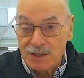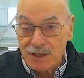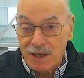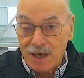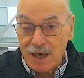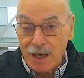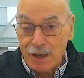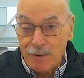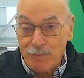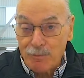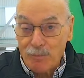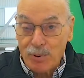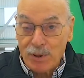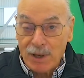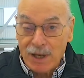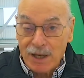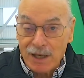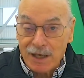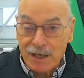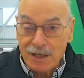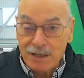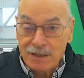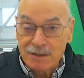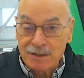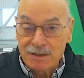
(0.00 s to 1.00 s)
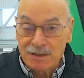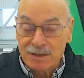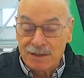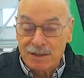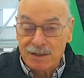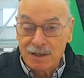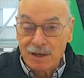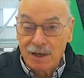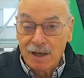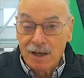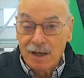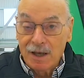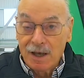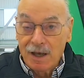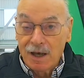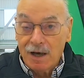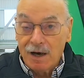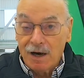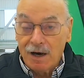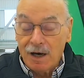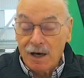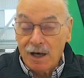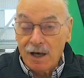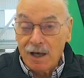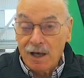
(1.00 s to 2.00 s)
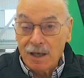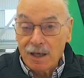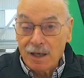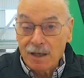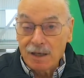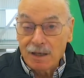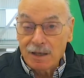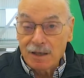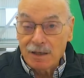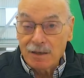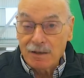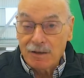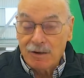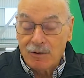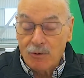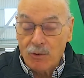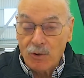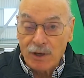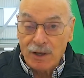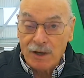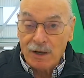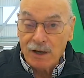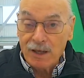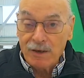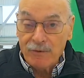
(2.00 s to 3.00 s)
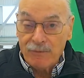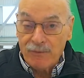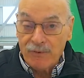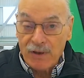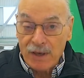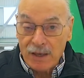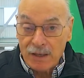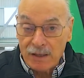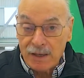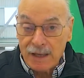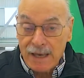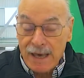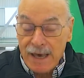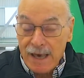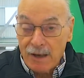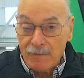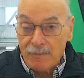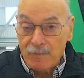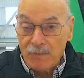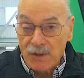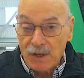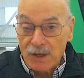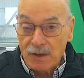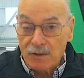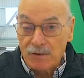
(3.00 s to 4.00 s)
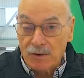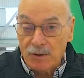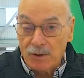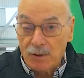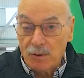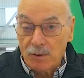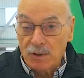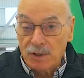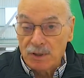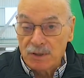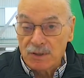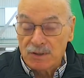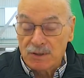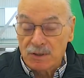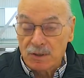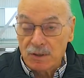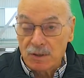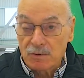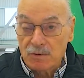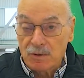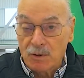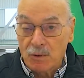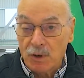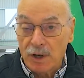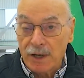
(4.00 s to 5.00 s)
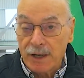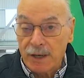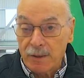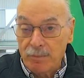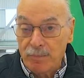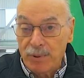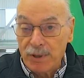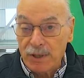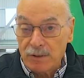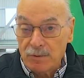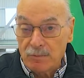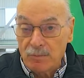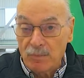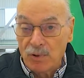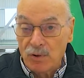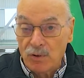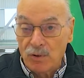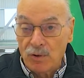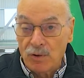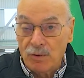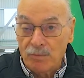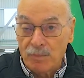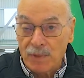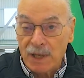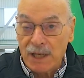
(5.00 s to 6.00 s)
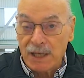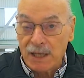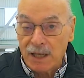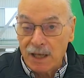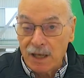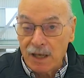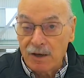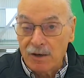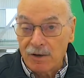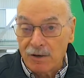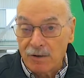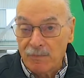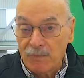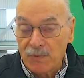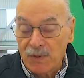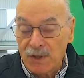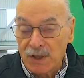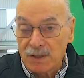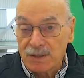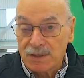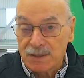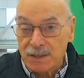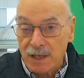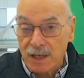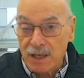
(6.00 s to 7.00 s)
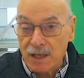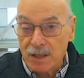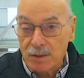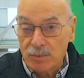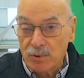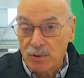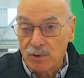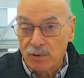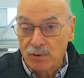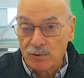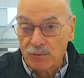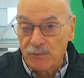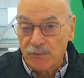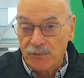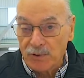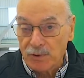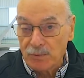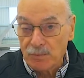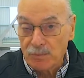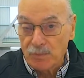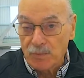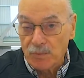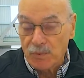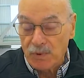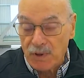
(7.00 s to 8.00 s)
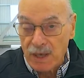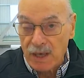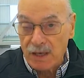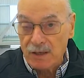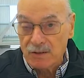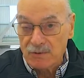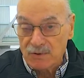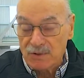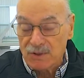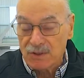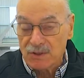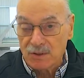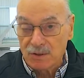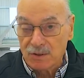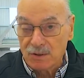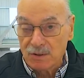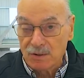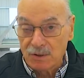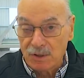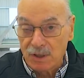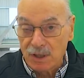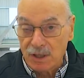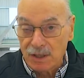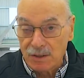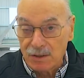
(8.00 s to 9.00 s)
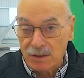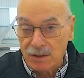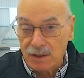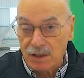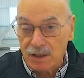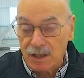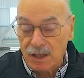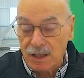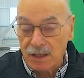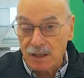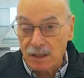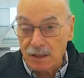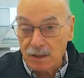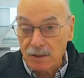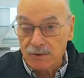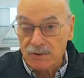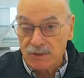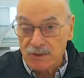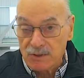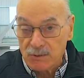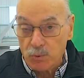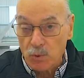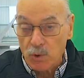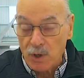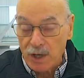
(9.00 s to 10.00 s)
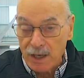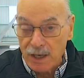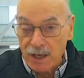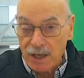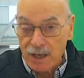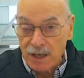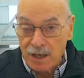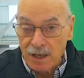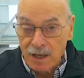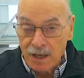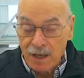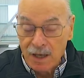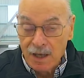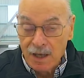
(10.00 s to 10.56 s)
campaigns, I quickly found out that there was quite a bit more money on the table from council and elsewhere.